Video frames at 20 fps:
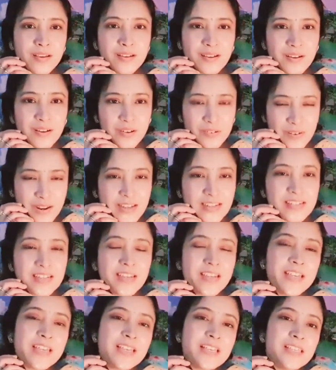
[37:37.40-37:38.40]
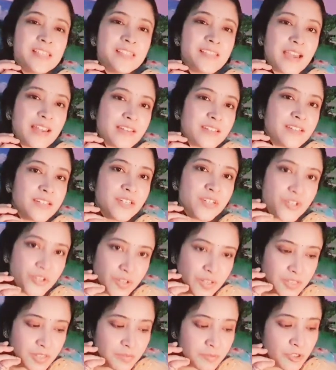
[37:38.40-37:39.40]
Alright, Saturn in
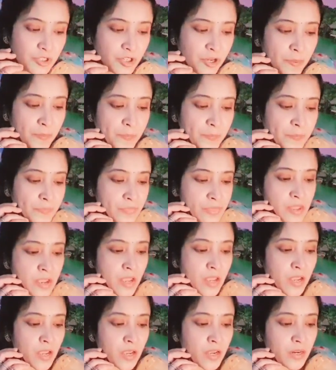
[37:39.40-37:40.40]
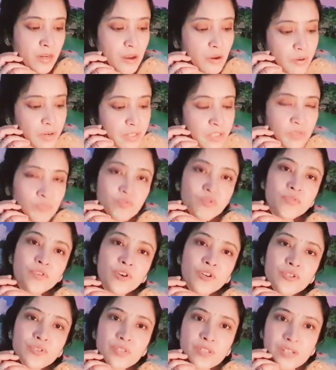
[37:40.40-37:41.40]
Shatabhisha. Now let's move
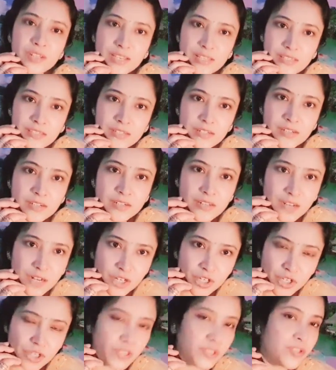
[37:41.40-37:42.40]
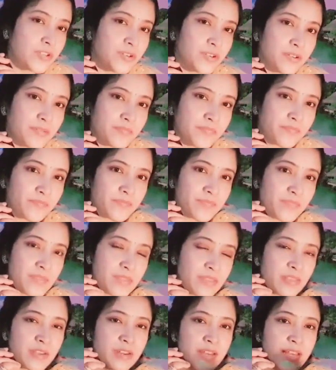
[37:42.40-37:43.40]
on to the next nakshatra.
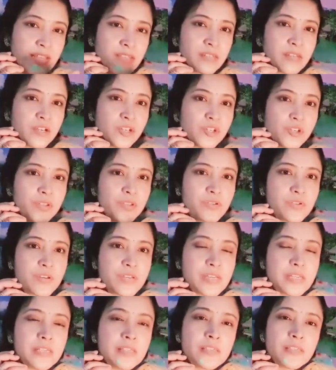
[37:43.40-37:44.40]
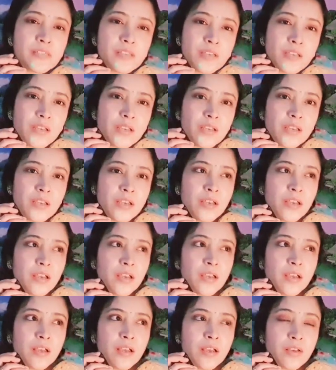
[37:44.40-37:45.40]
The next nakshatra is,
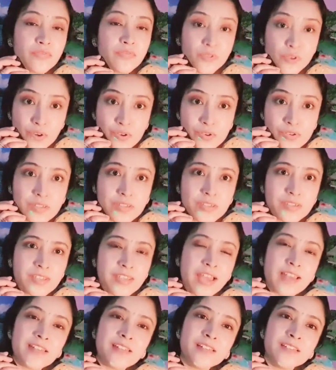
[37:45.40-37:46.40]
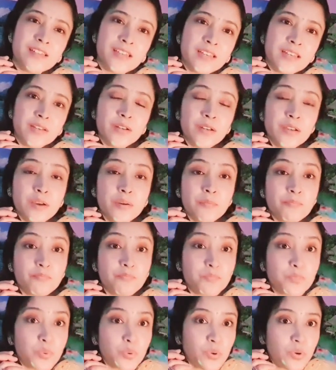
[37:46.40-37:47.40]
of course, Saturn in
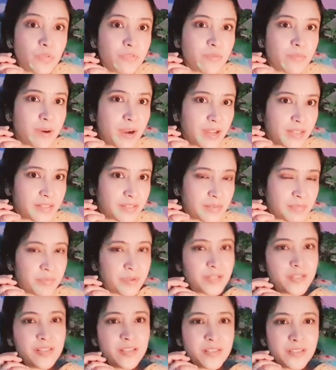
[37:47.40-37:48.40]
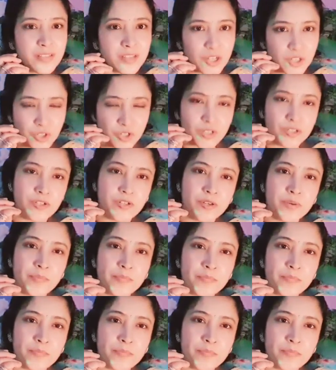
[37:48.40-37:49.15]
Purvabhadrapada nakshatra.